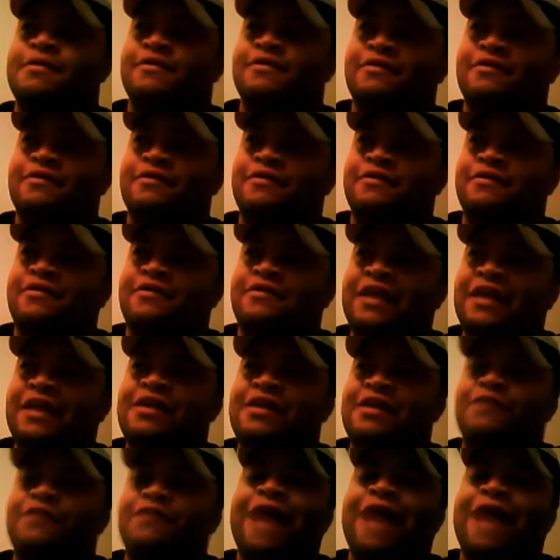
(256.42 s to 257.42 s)

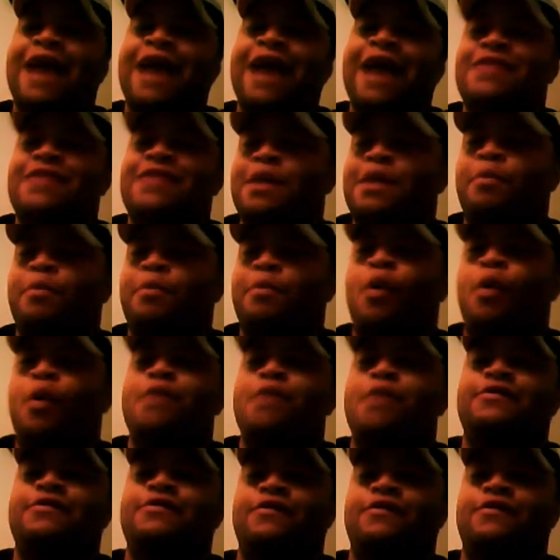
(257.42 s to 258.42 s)
signify the
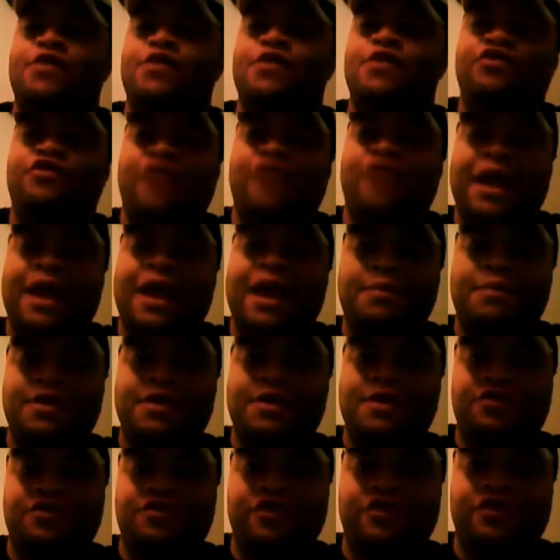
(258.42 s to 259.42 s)
importance of your
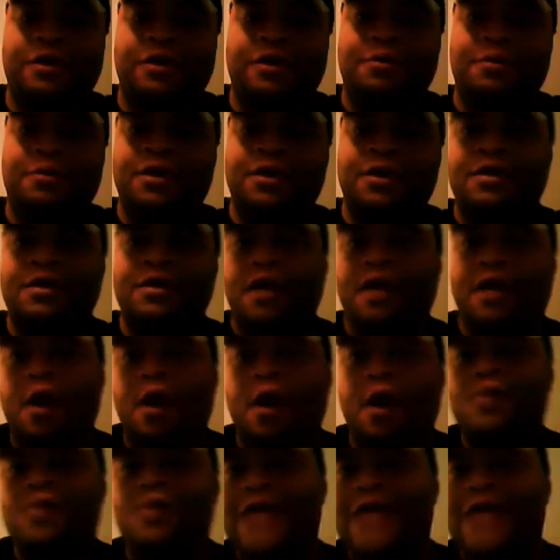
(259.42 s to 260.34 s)
championship on the